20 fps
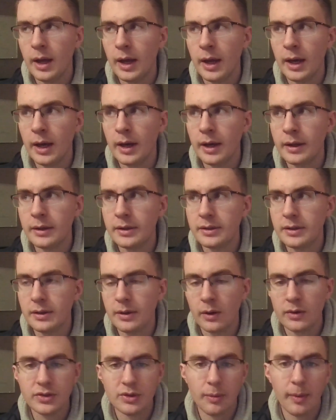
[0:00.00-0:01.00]
and
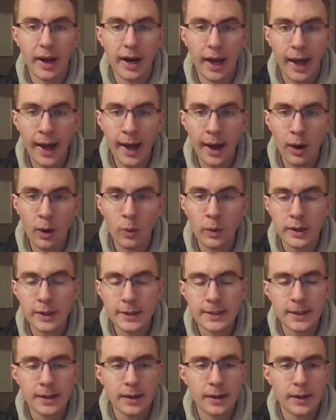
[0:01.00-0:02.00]
also about how.
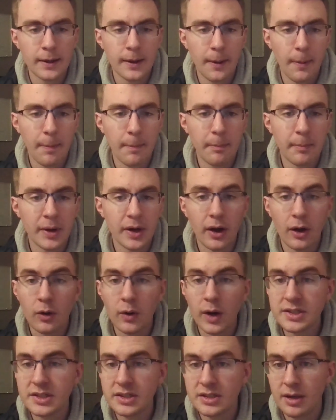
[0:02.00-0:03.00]
But on
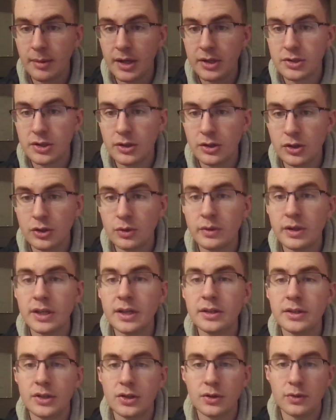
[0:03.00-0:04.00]
cross-examination, you
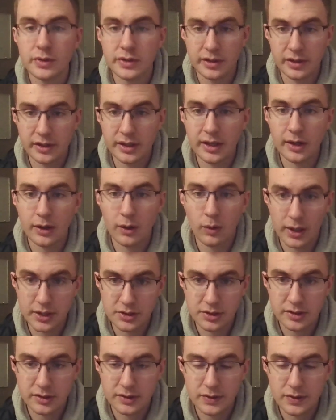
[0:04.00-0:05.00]
need to use leading
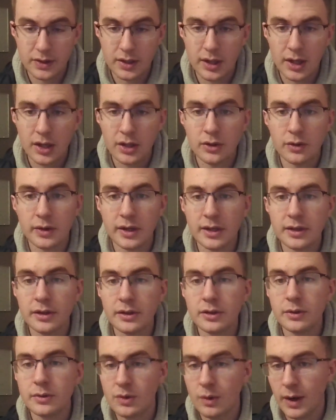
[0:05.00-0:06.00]
questions. You need
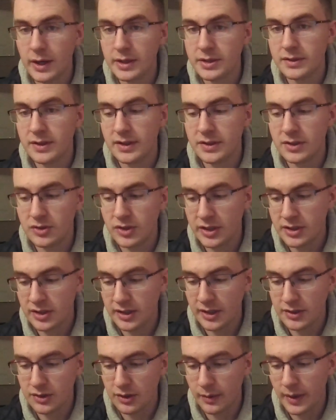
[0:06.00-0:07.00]
to use questions that
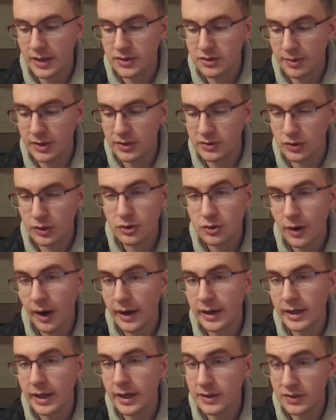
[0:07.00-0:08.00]
suggest a yes or no answer because you're
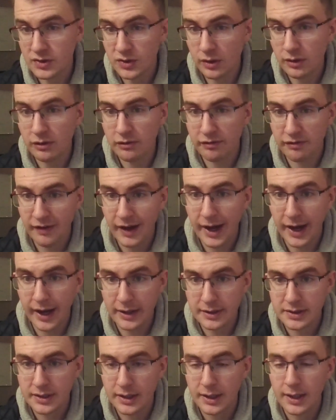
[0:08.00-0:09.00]
trying to get at certain
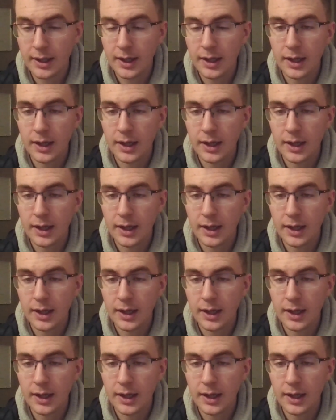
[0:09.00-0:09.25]
facts